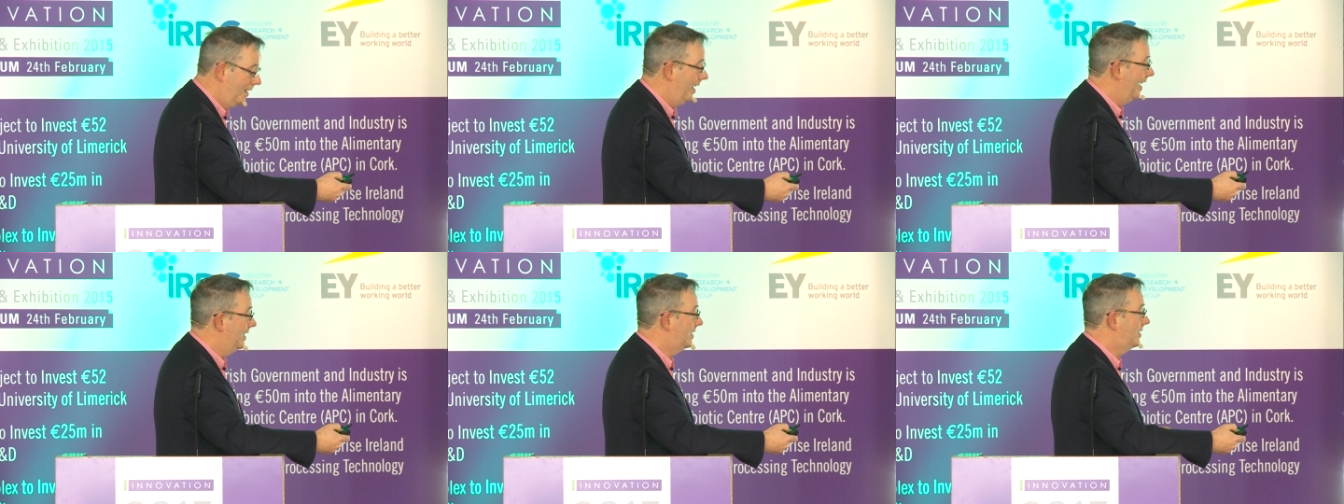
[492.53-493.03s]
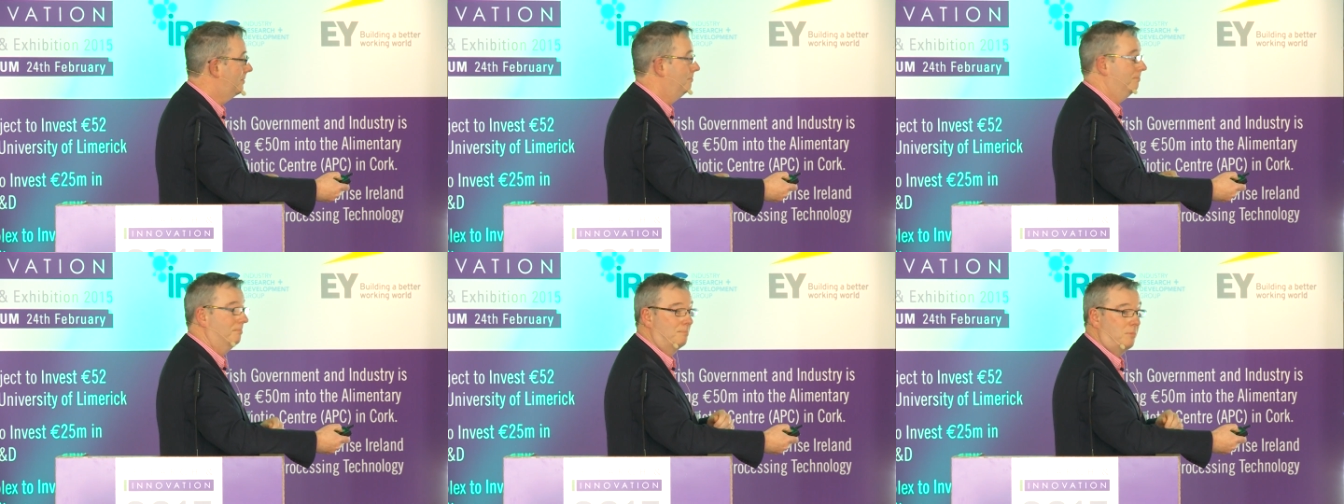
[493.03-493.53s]
It's
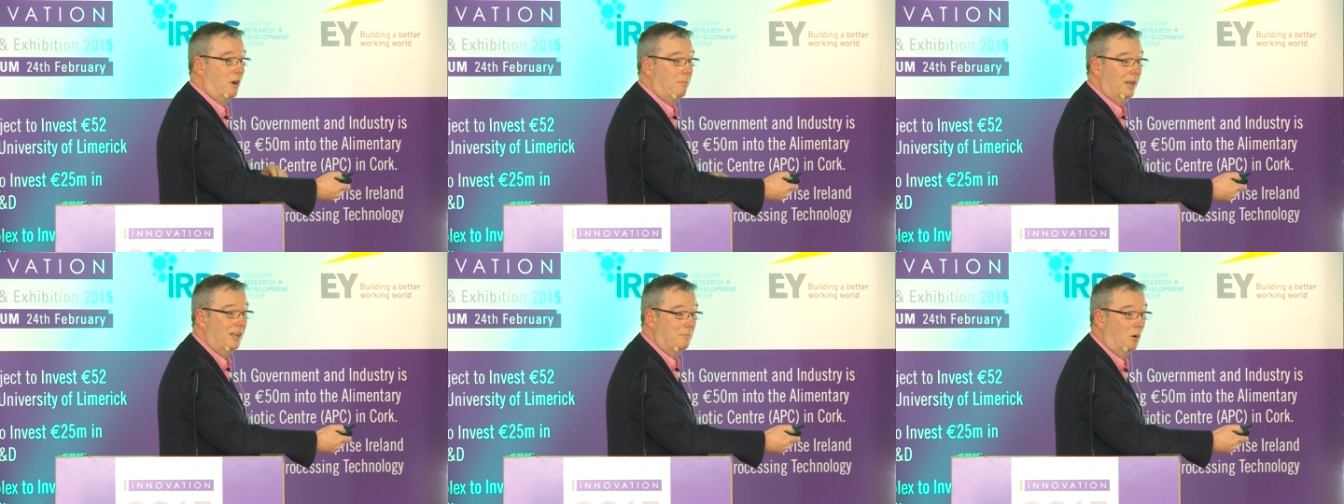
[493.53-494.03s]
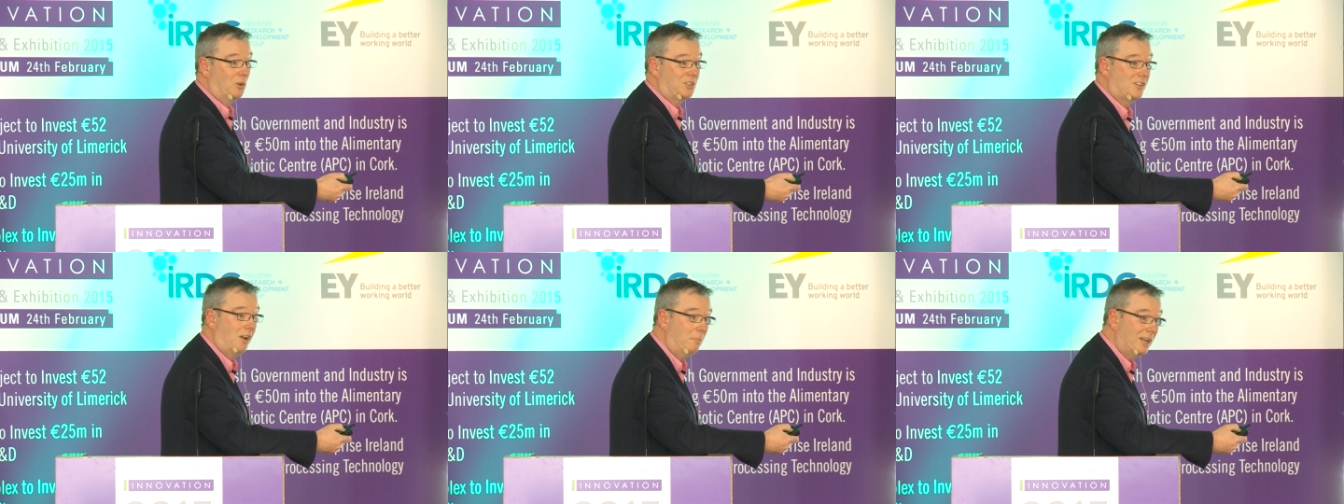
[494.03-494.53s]
probably the
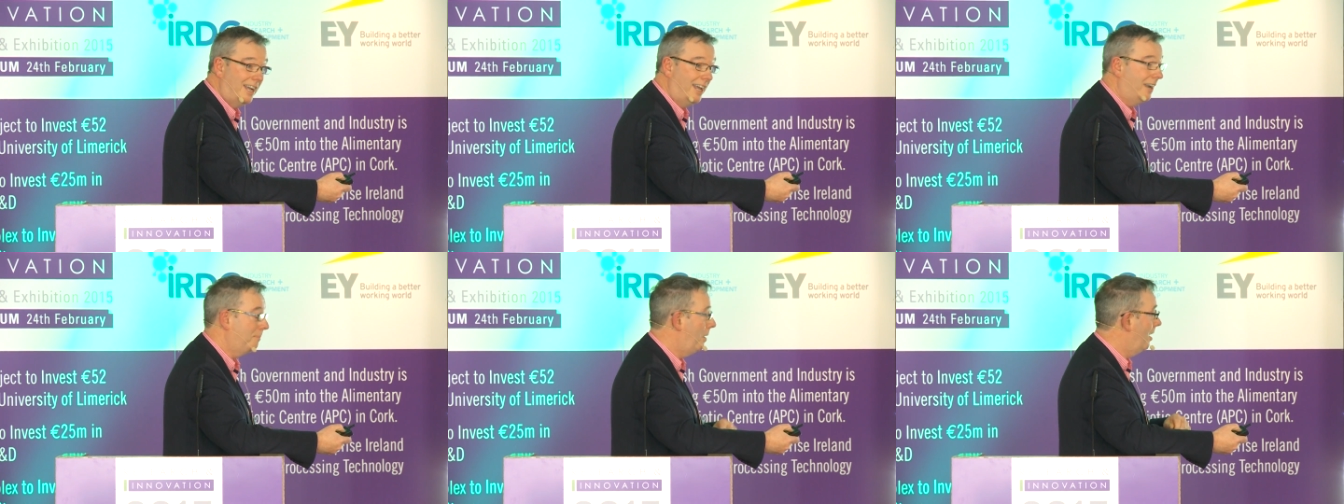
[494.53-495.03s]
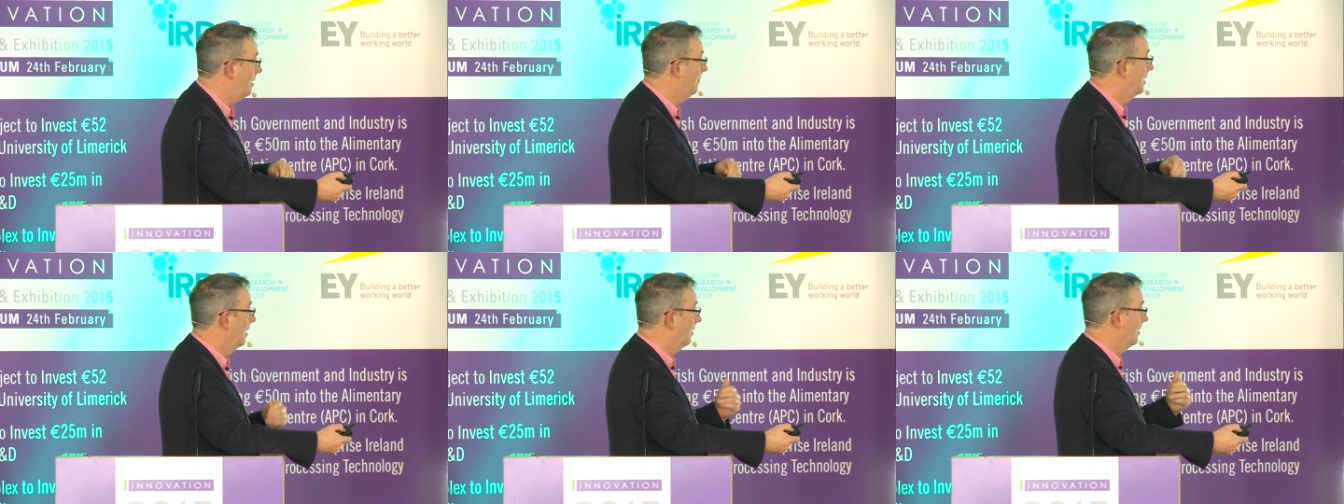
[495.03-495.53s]
most complicated part of
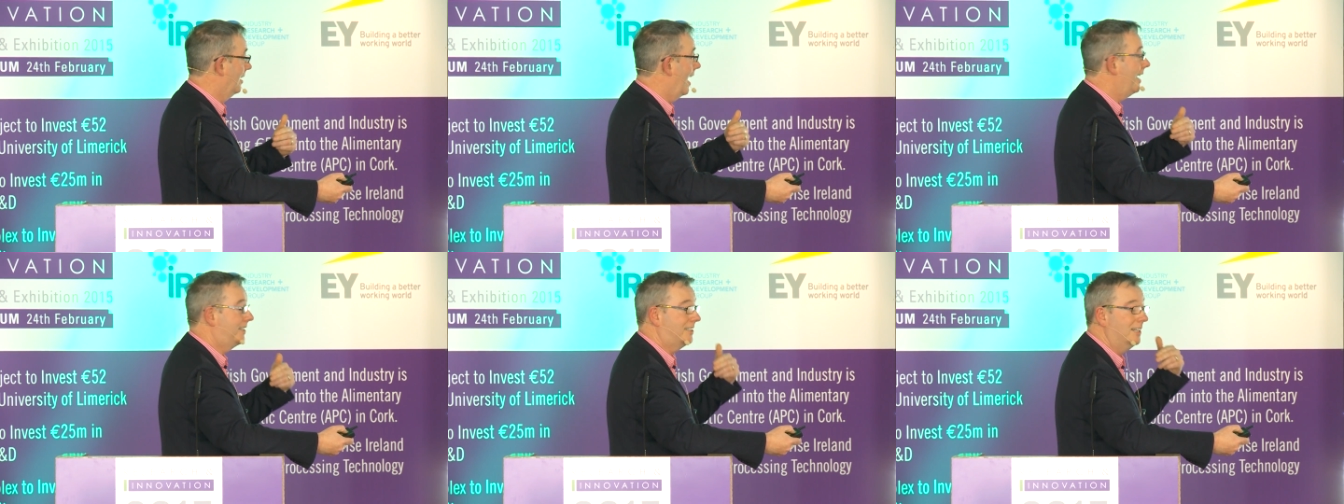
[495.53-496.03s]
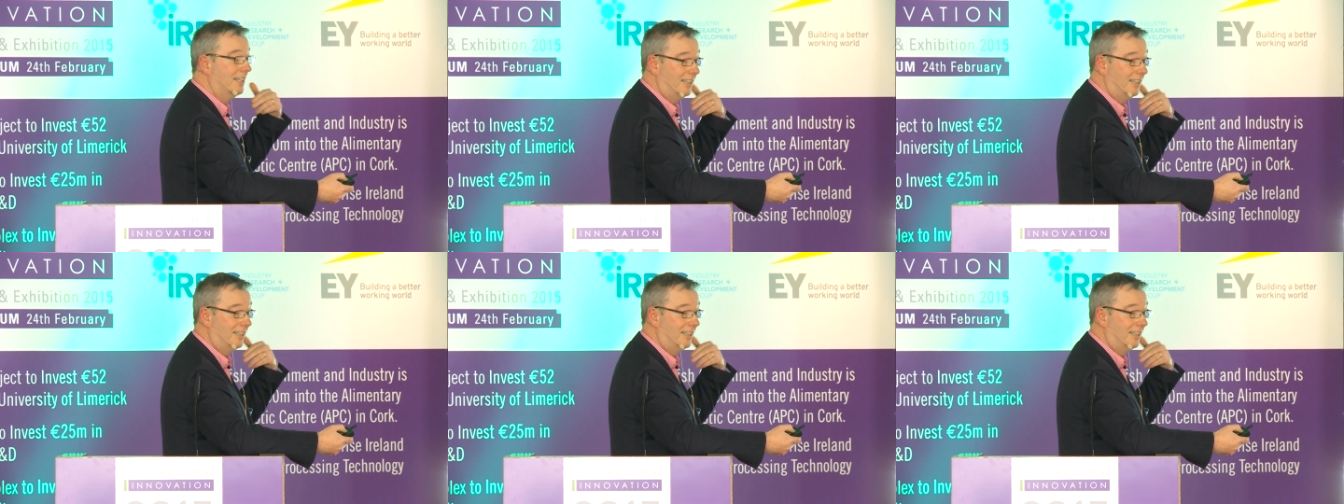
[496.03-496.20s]
it nonetheless.